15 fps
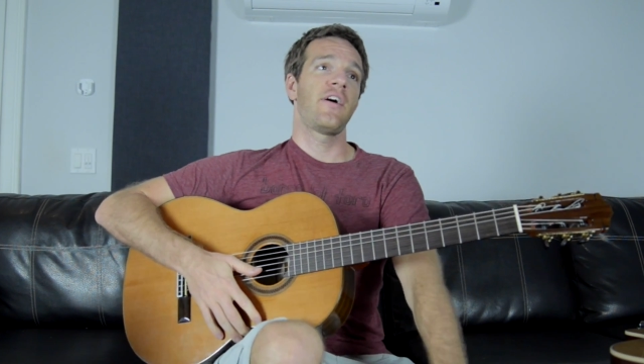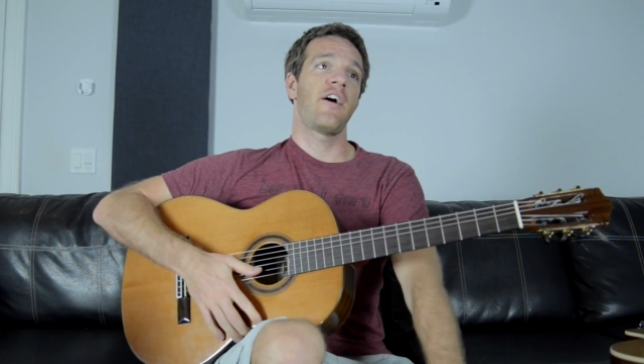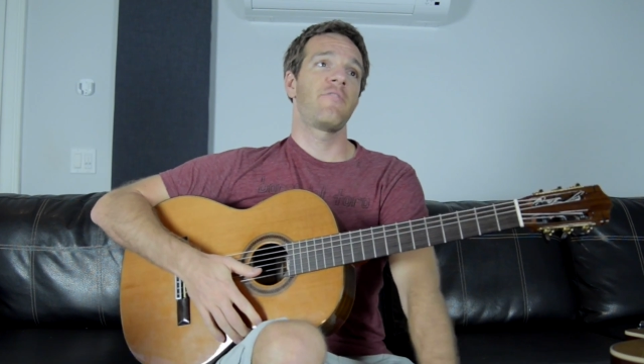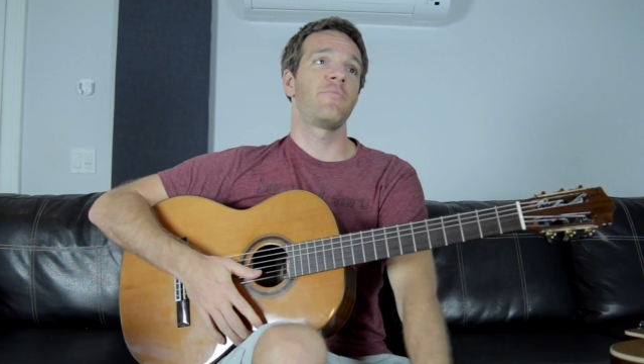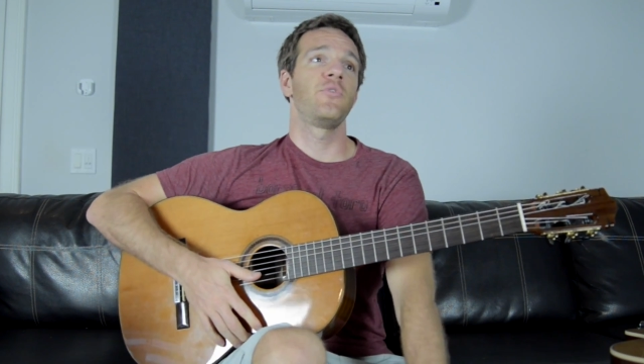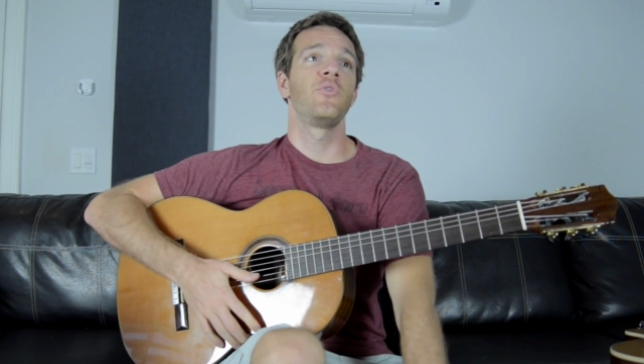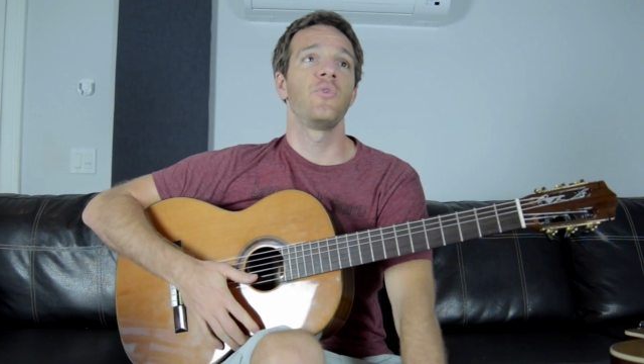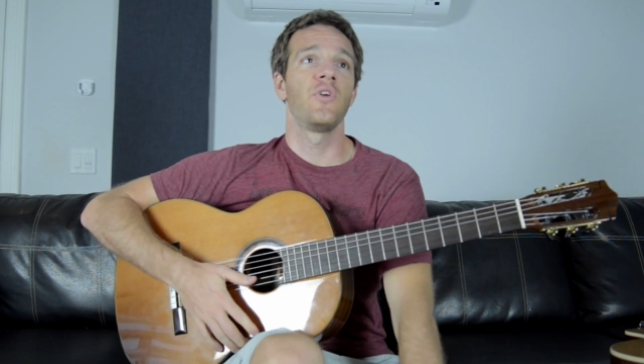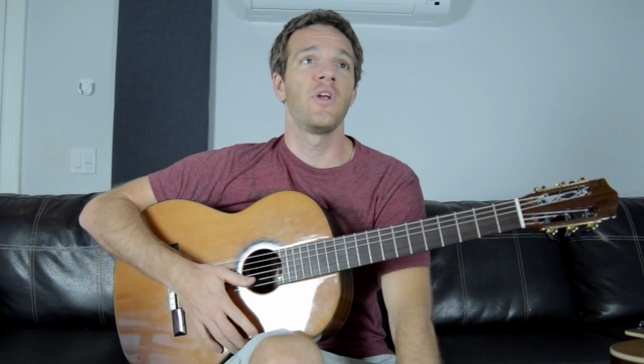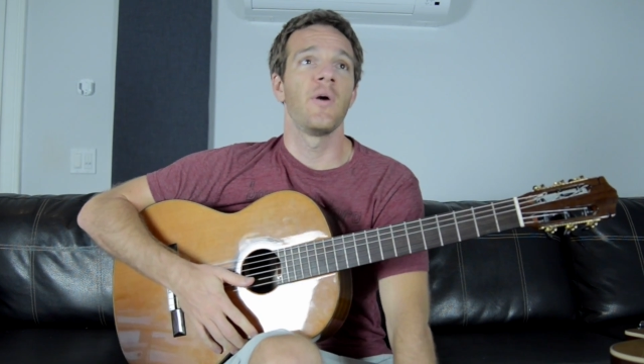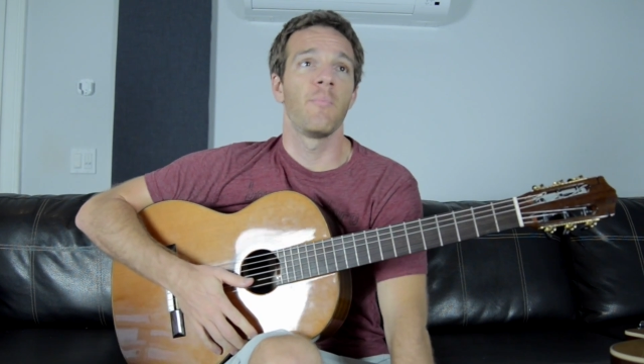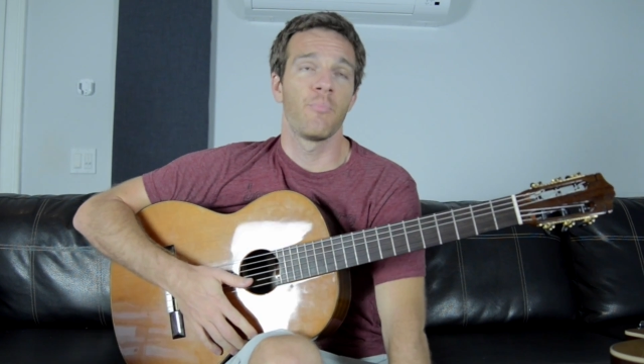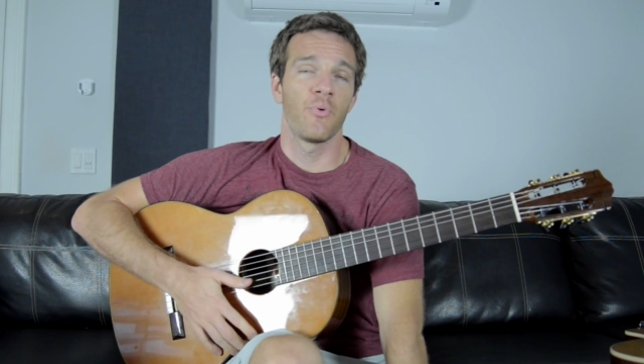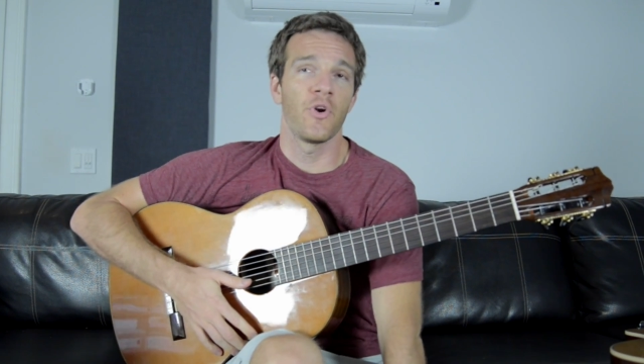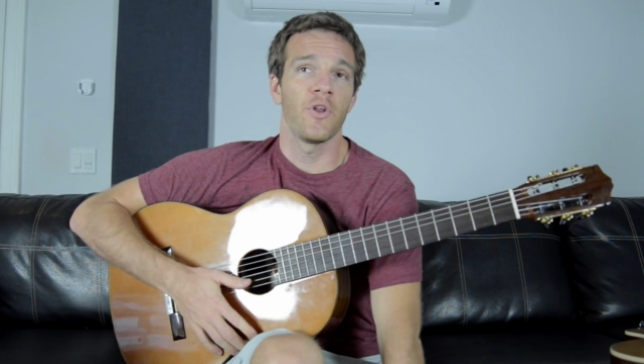I've been doing
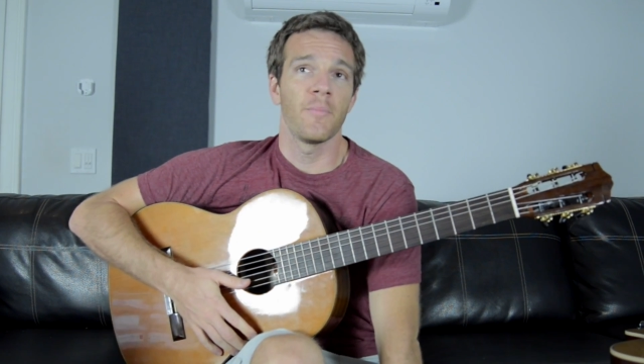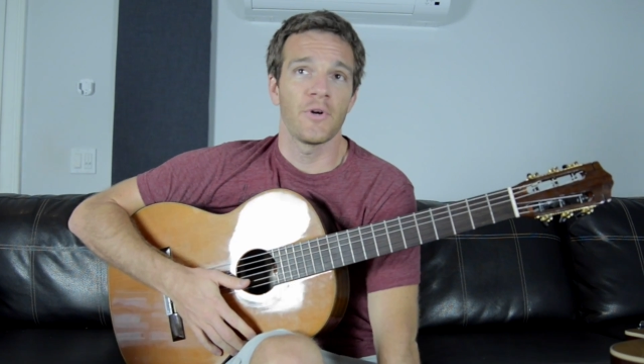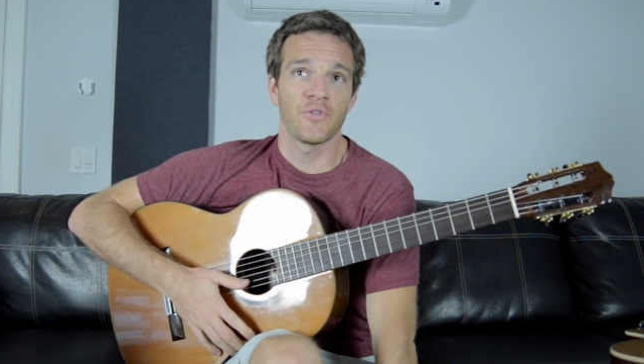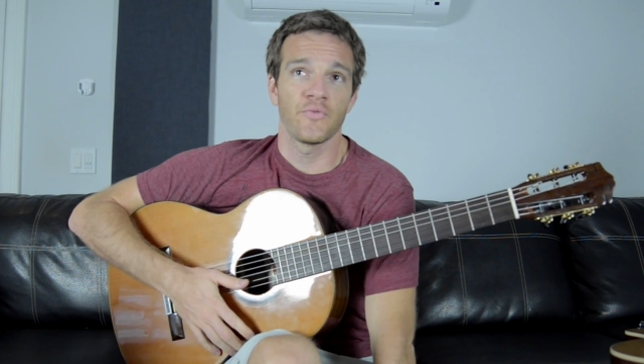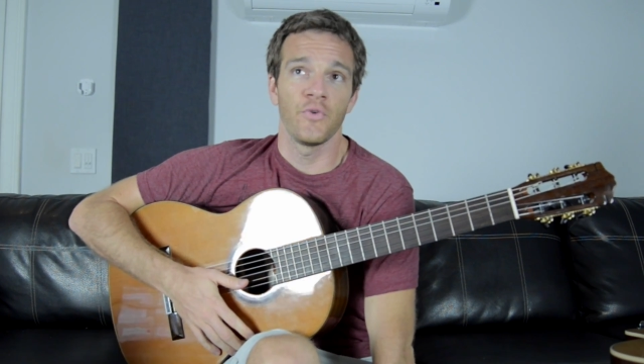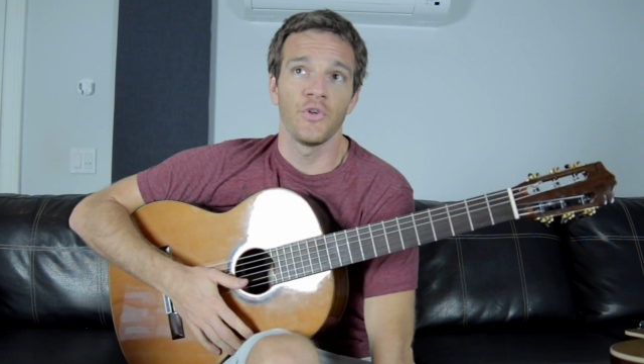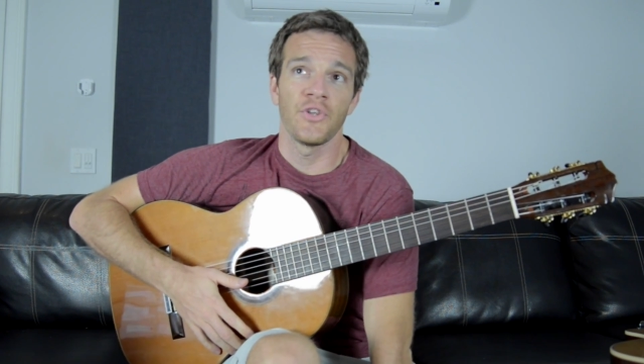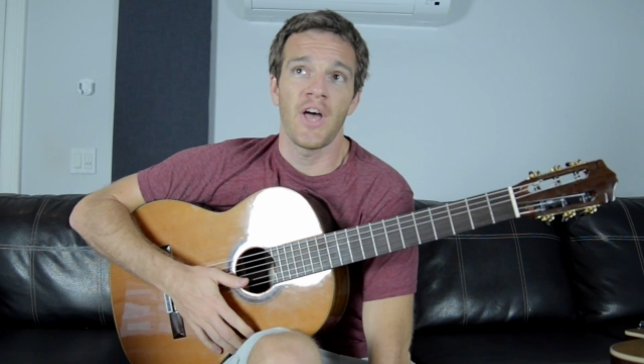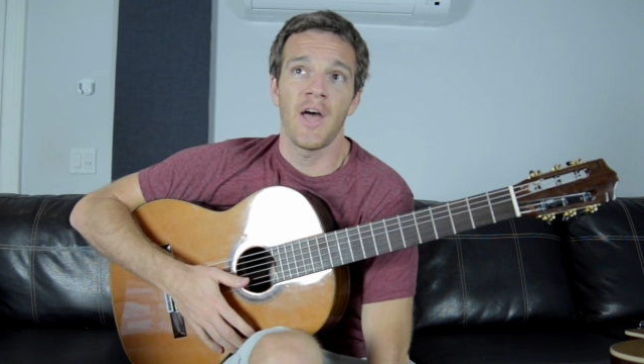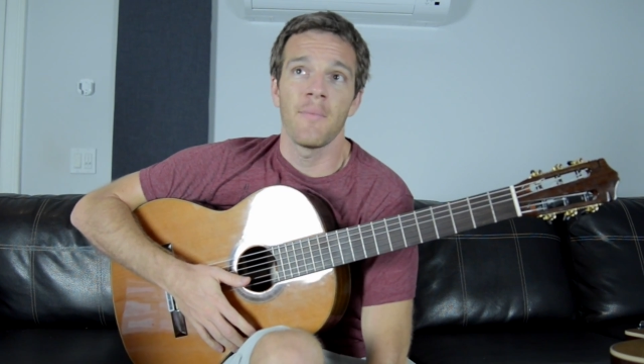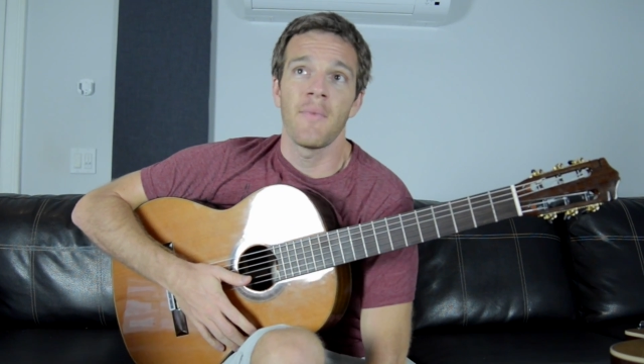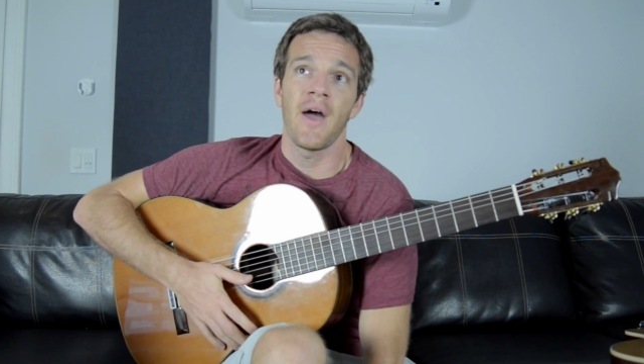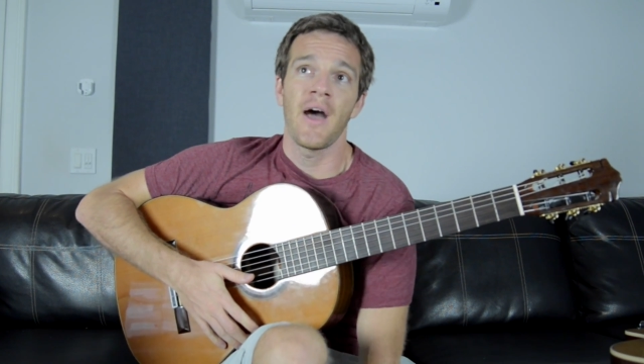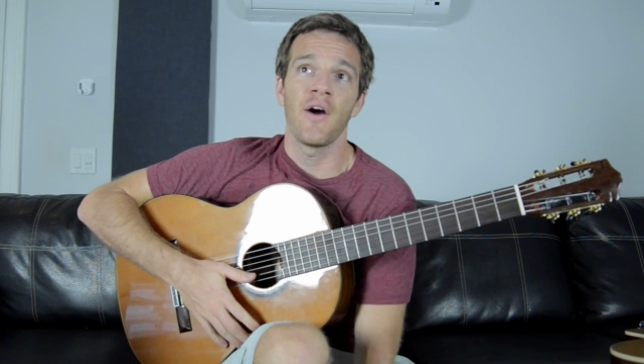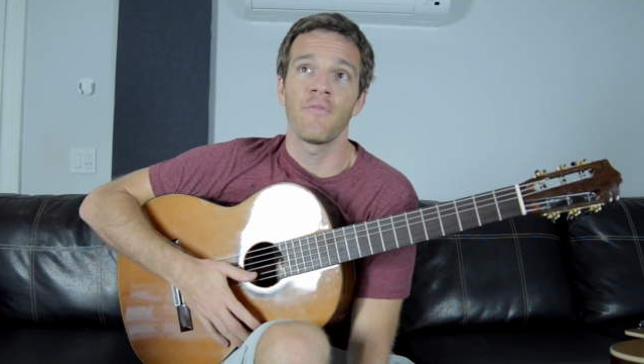it pretty much full-time
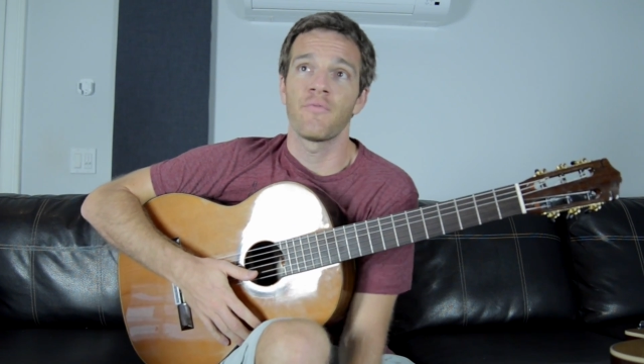now